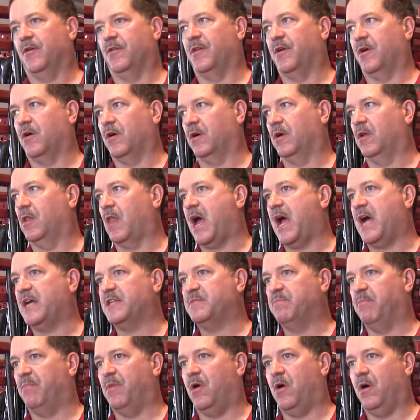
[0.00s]
there are
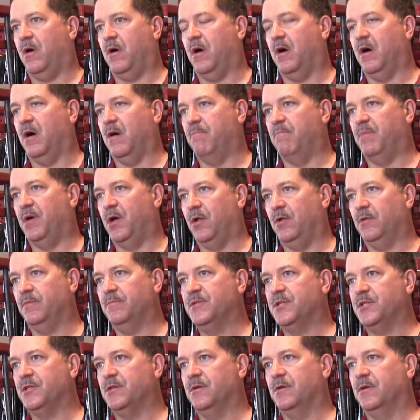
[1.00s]
glass
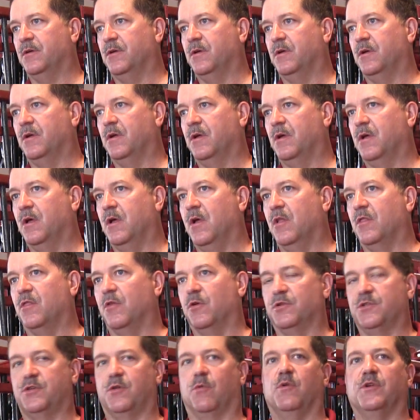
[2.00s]
bulbs.
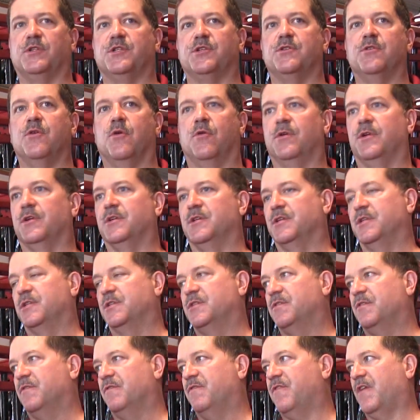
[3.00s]
Those are what's known
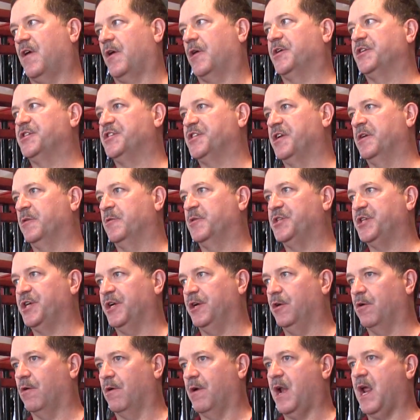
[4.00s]
as fire
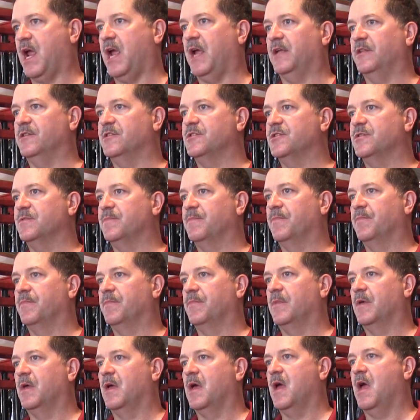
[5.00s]
extinguishing grenades.
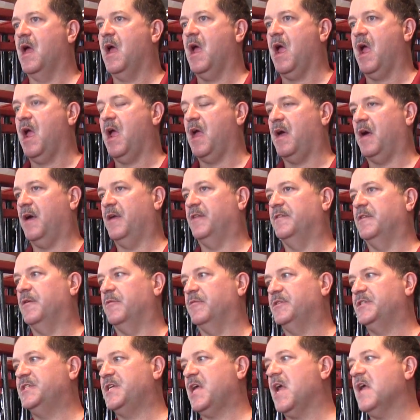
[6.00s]
And they
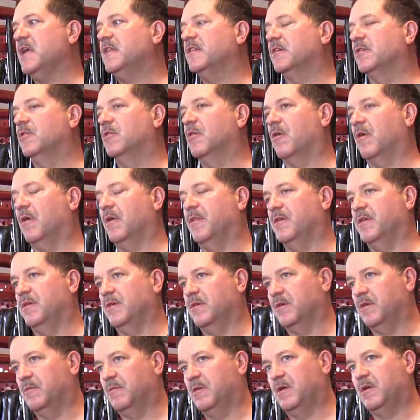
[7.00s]
would take
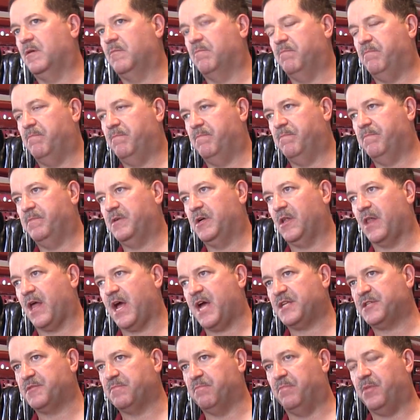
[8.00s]
the
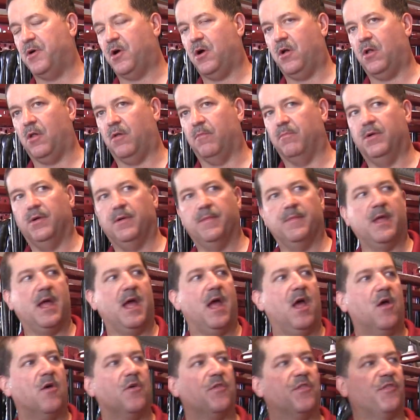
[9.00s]
glass bulb,
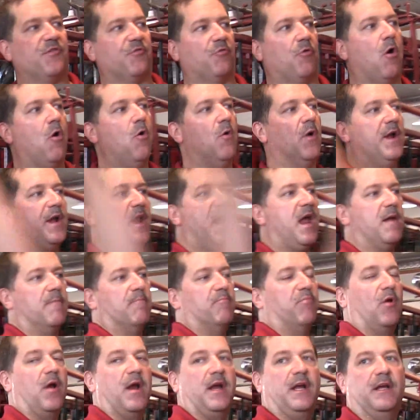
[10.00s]
throw it, and
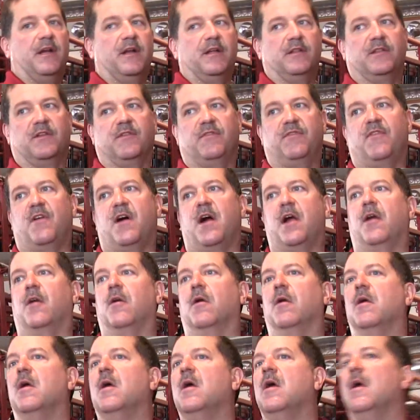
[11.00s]
break it at the
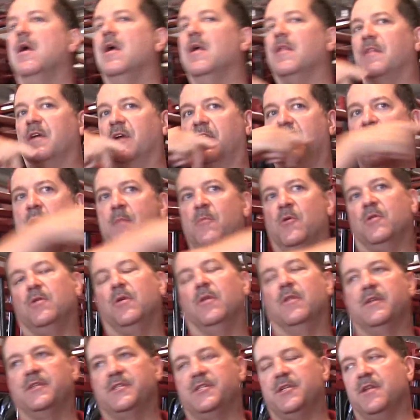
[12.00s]
fire. The
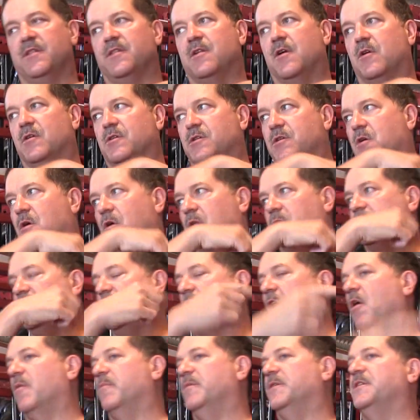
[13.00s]
chemical that's in there is called
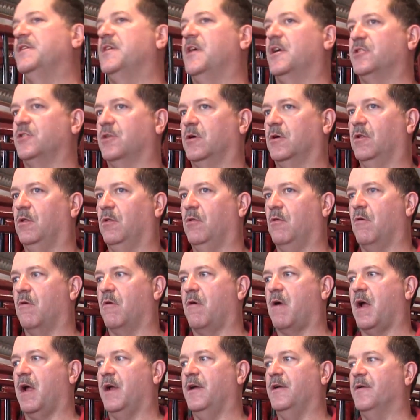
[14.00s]
carbon
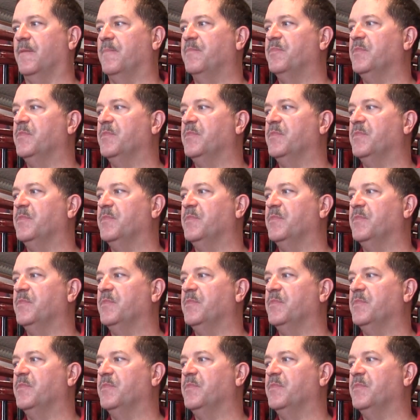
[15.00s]
tetrachloride.